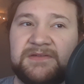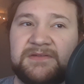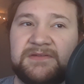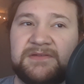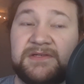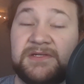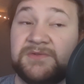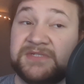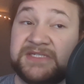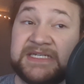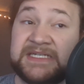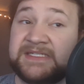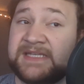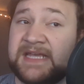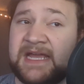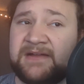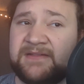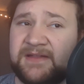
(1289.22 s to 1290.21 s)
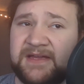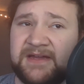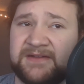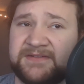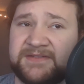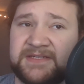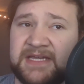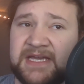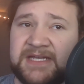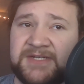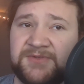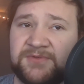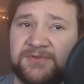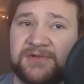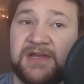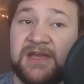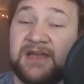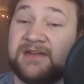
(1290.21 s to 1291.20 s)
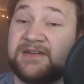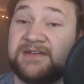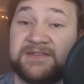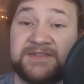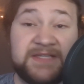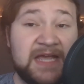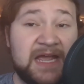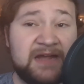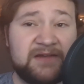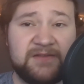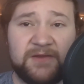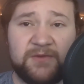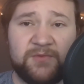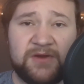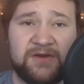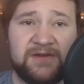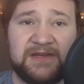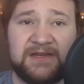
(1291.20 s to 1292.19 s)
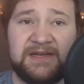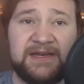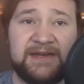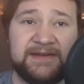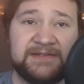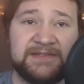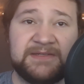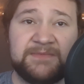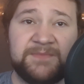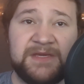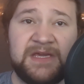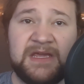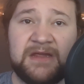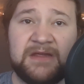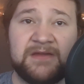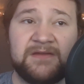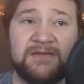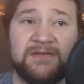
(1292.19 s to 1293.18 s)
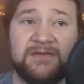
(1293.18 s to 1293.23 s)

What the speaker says: He was exactly on schedule and exactly where he needed to be,